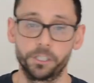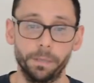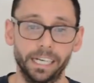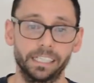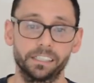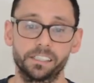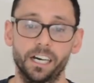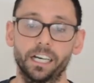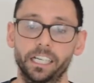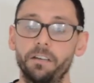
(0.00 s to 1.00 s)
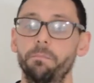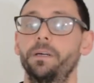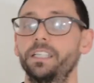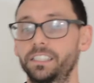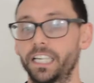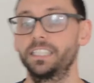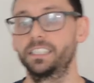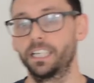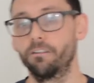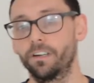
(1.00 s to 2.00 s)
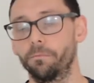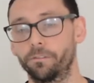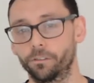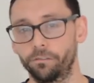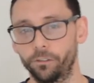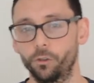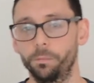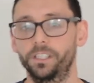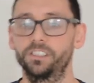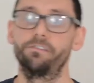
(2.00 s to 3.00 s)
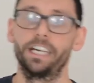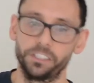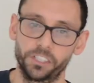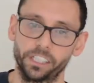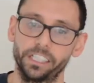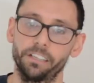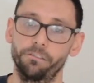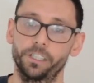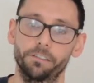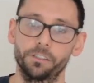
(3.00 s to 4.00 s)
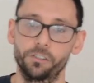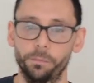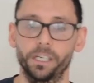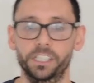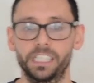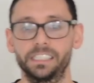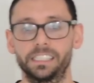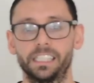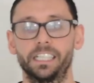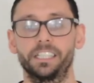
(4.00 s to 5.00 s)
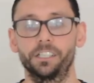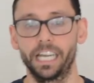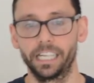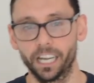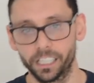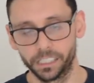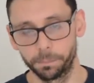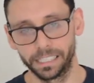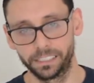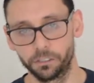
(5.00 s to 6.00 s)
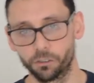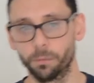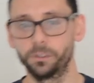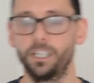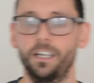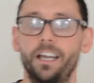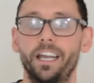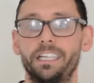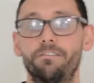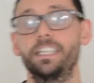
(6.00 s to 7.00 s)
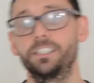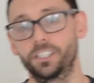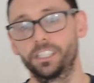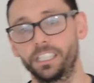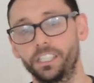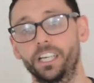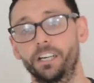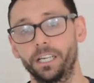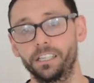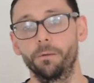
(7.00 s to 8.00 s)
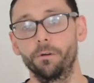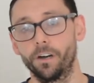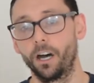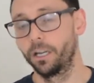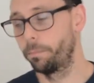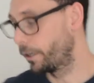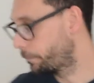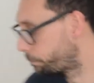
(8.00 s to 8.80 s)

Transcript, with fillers: you back in the target, but you're setting yourself up for a fall because eventually, if you're given too much insulin and you're getting unexpected drops, eventually you're going to end up with a hypo.